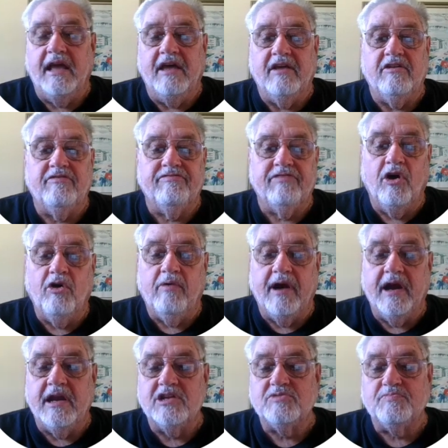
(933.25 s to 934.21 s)
and the flow
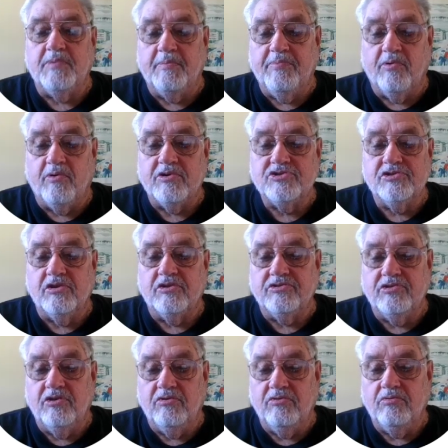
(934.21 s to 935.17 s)
rate is proportional
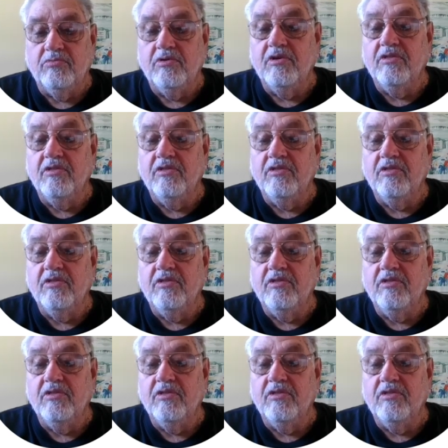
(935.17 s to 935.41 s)
to